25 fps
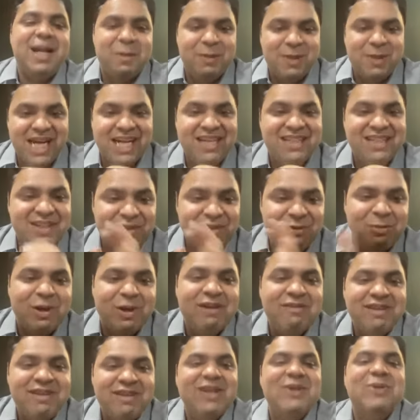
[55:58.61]
I mean, at this
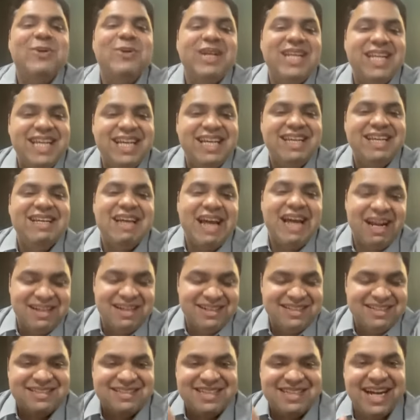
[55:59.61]
point we can only
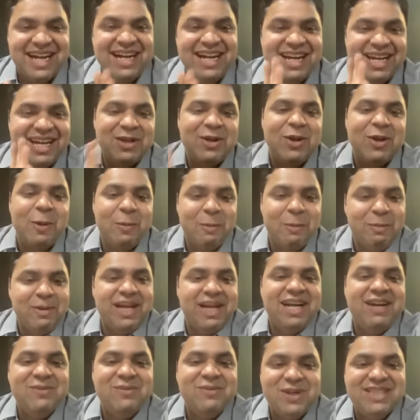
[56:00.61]
understand and
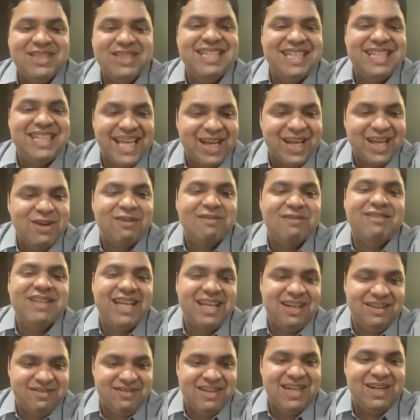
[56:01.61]
comprehend what the tail of the
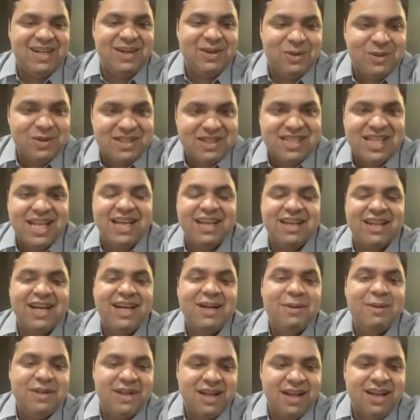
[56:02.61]
elephant looks like,
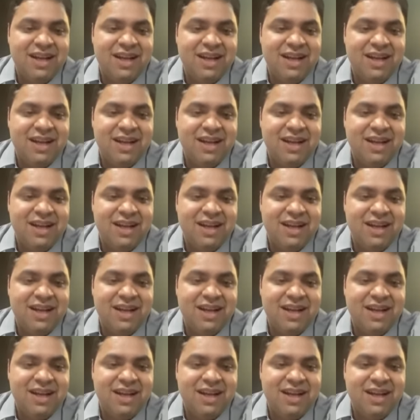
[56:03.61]
right?